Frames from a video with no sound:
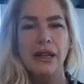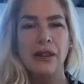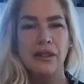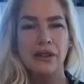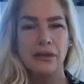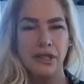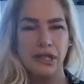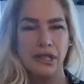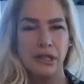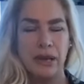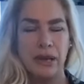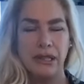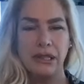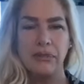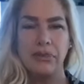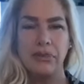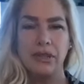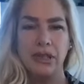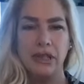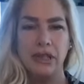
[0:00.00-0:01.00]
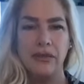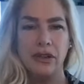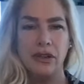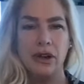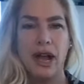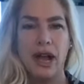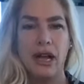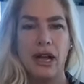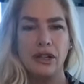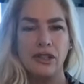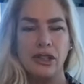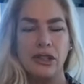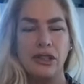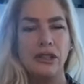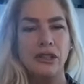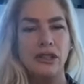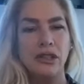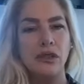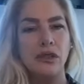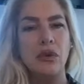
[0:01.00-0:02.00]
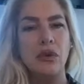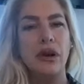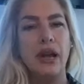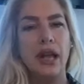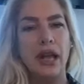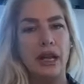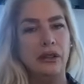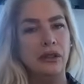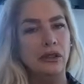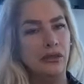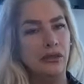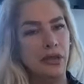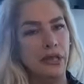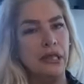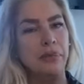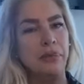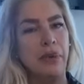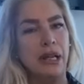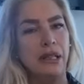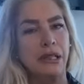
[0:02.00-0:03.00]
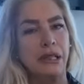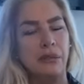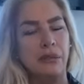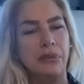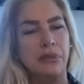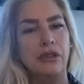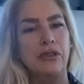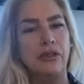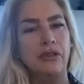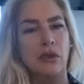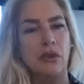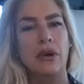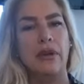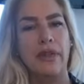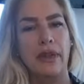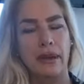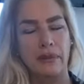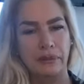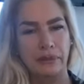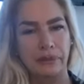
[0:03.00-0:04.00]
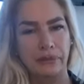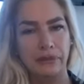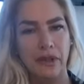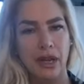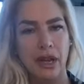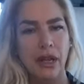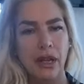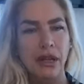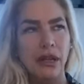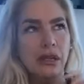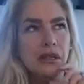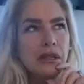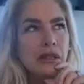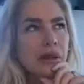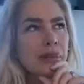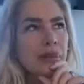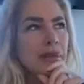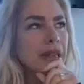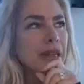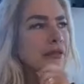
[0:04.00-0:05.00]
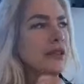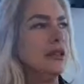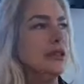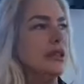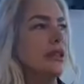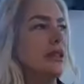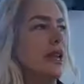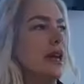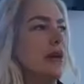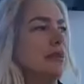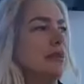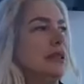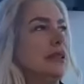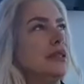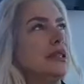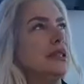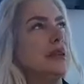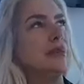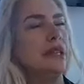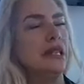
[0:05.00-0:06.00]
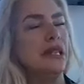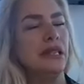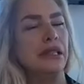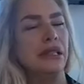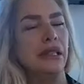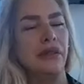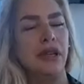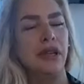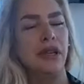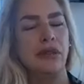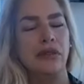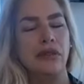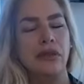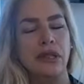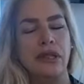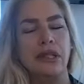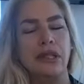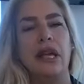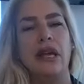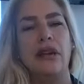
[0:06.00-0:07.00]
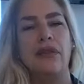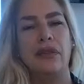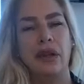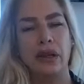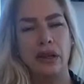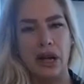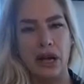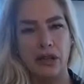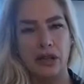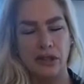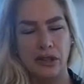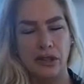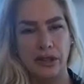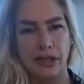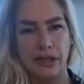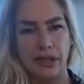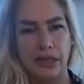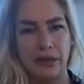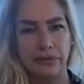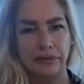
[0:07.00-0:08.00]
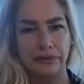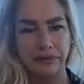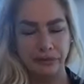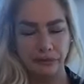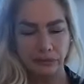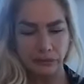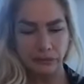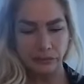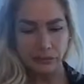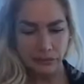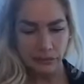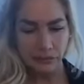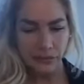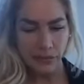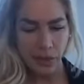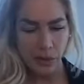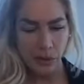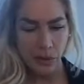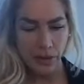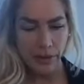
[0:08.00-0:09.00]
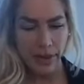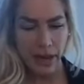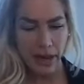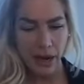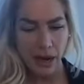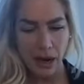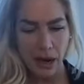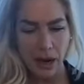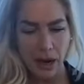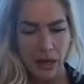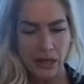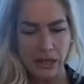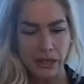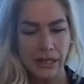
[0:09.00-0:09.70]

the responsibility of your actions, you are held responsible for them. So let me give you an example. If somebody's living through this life unconsciously, where they are